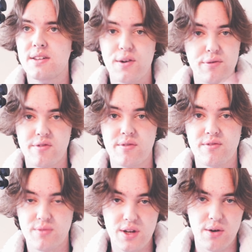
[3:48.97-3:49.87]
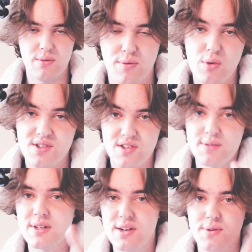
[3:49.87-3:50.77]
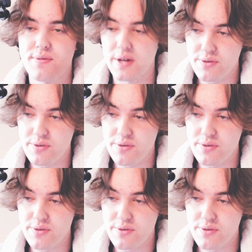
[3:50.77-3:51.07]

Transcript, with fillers: different you know of course it's going to be different for